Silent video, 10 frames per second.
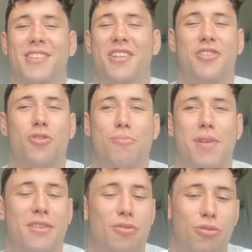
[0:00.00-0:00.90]
you don't
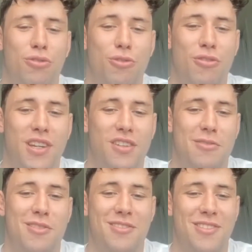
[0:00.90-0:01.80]
mix those two
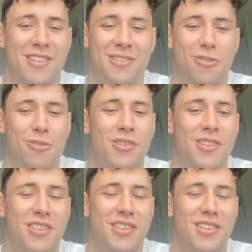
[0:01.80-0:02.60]
things at all.